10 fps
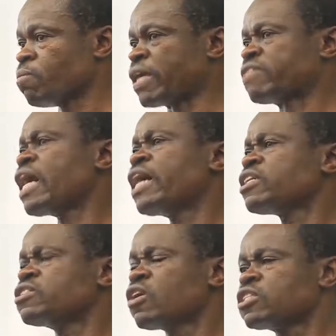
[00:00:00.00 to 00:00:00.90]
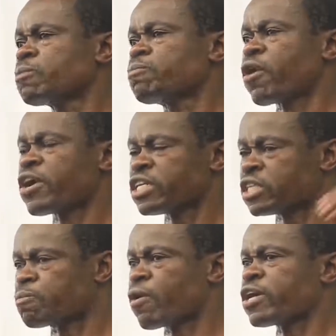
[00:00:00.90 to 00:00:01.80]
But that is not the point.
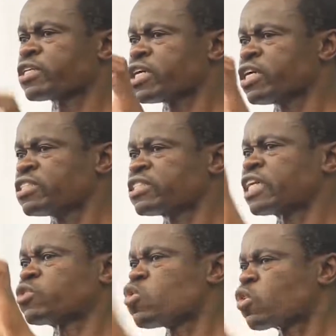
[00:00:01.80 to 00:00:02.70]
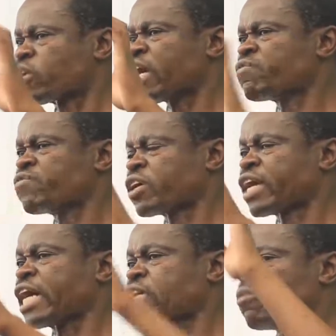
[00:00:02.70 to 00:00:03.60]
The point is that who can
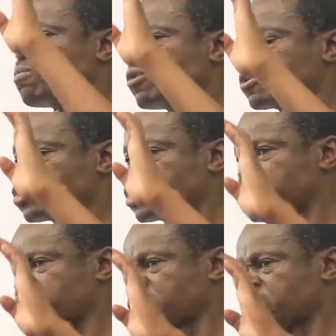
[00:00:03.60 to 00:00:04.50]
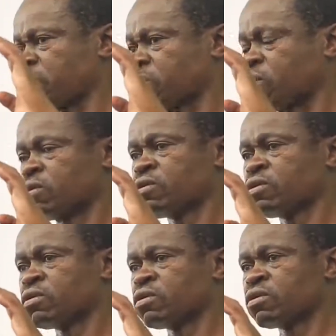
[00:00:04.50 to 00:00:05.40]
forget Mobutu Sese Seko?
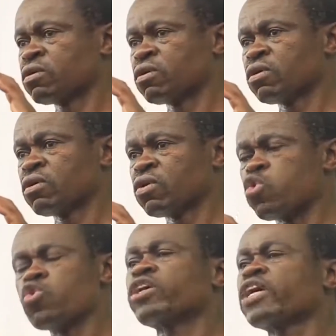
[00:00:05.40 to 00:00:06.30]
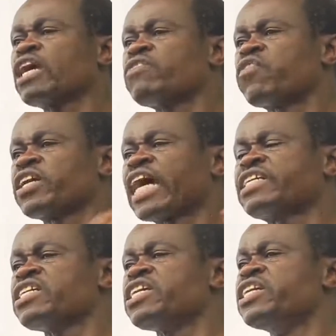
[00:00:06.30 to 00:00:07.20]
Who can
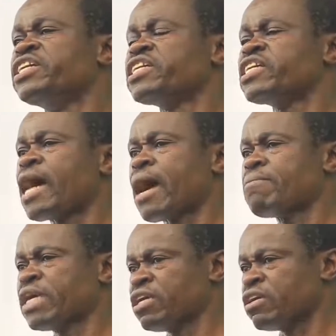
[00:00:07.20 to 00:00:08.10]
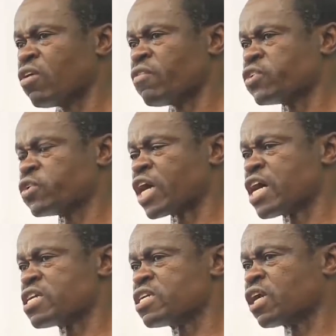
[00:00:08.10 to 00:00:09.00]
forget Idi Amin of
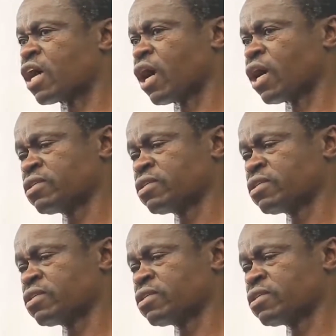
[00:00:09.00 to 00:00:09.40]
Uganda?